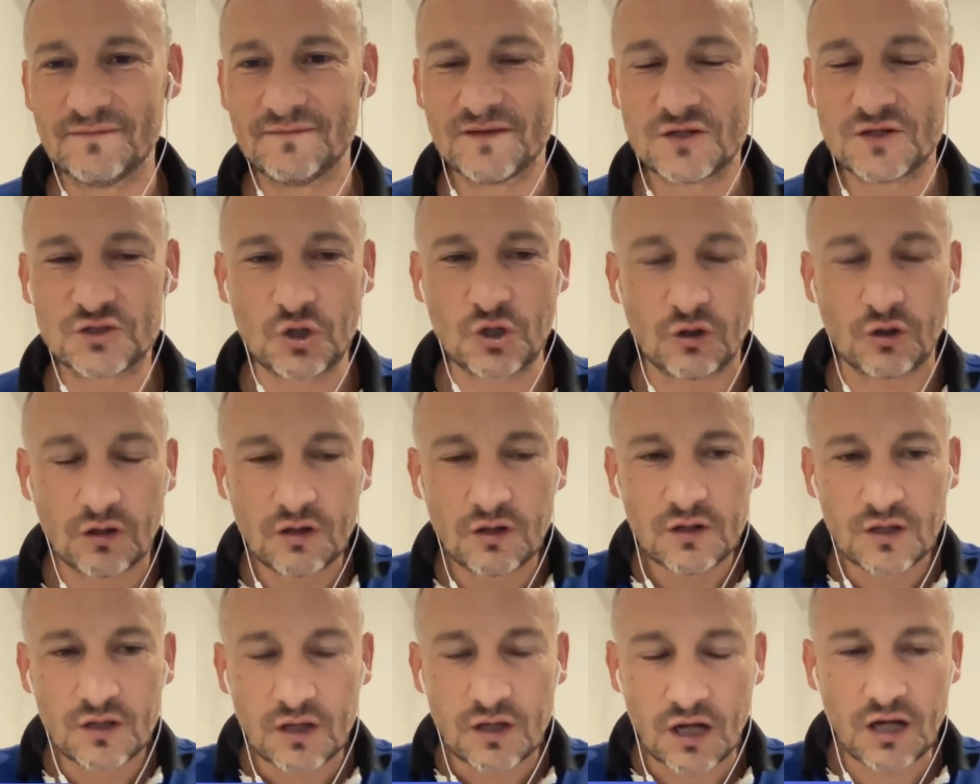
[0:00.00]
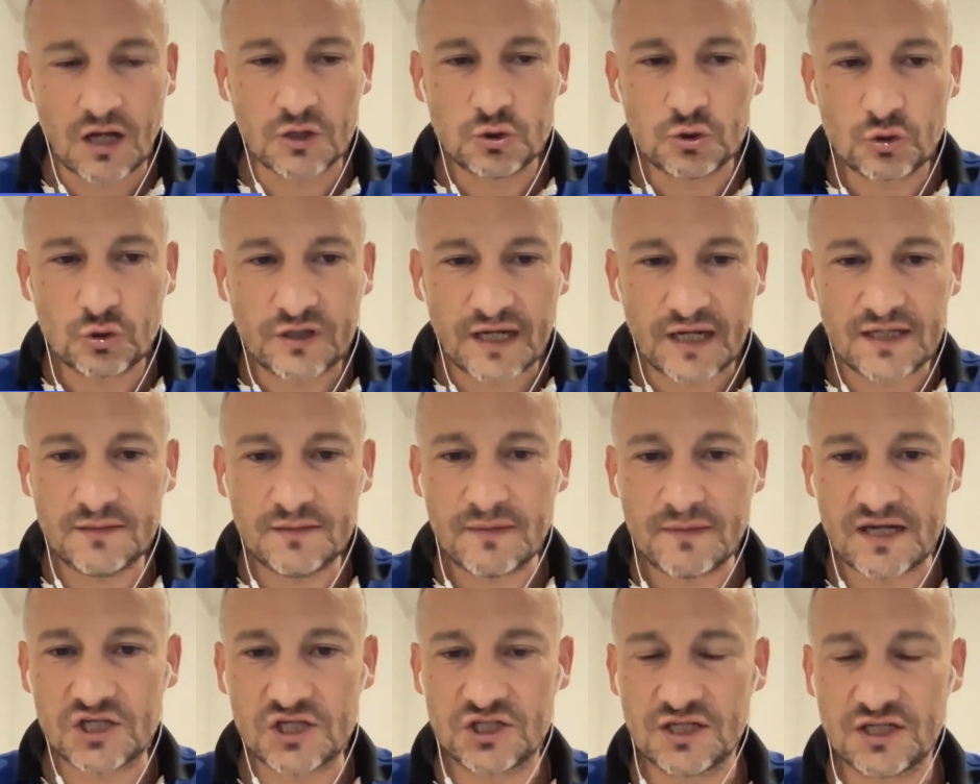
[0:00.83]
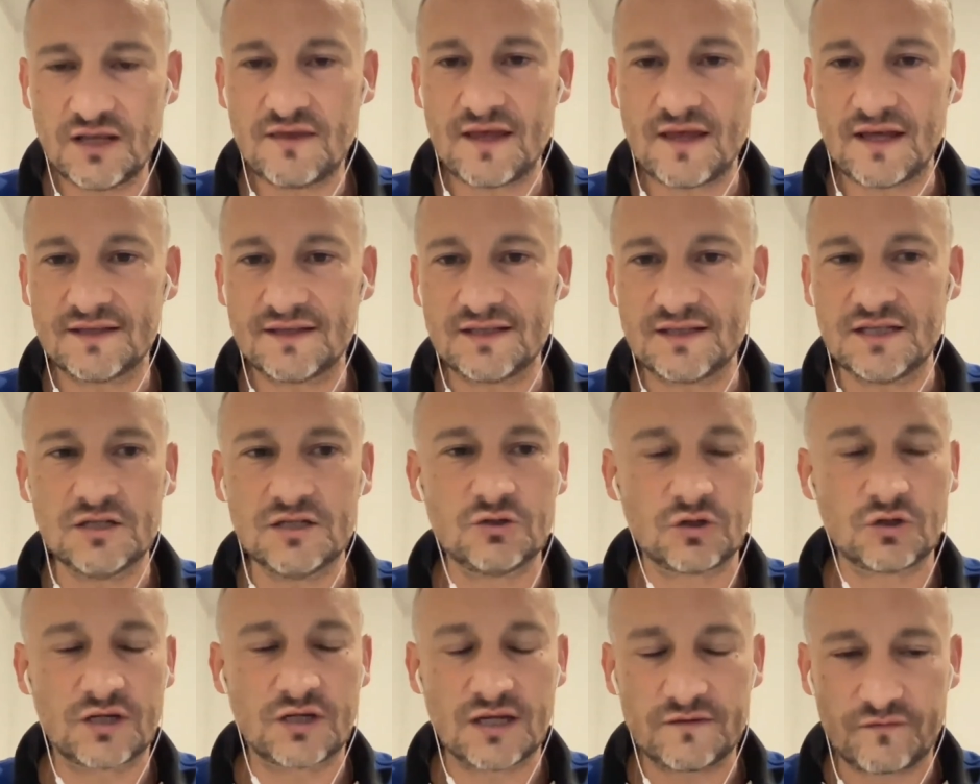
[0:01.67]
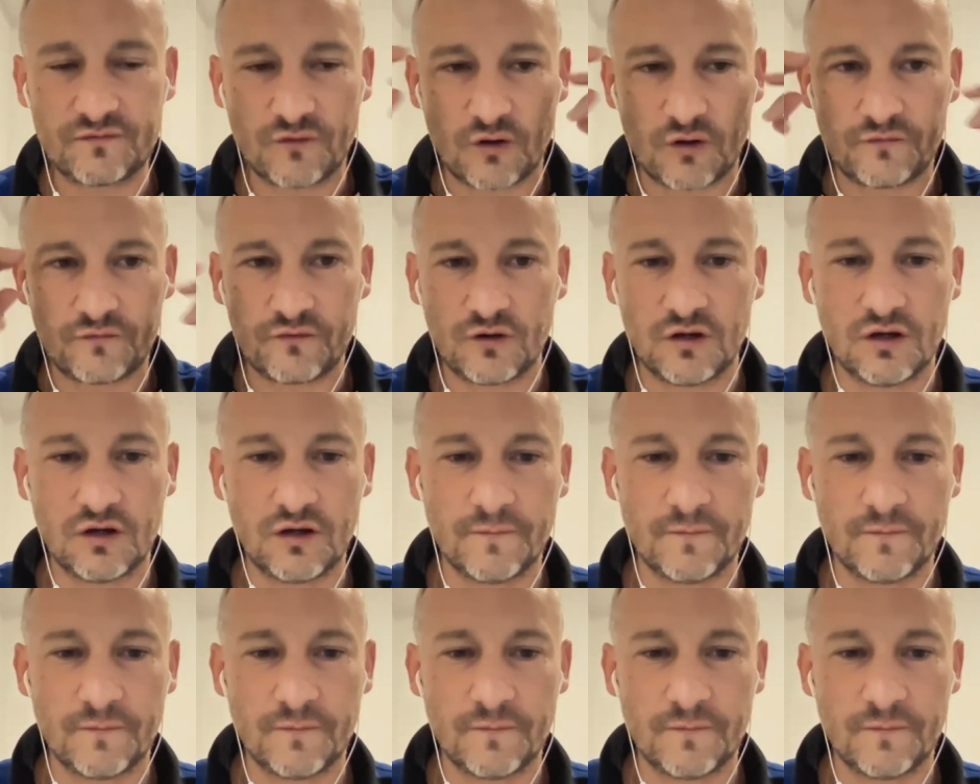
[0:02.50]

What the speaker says: So you can imagine that in the case of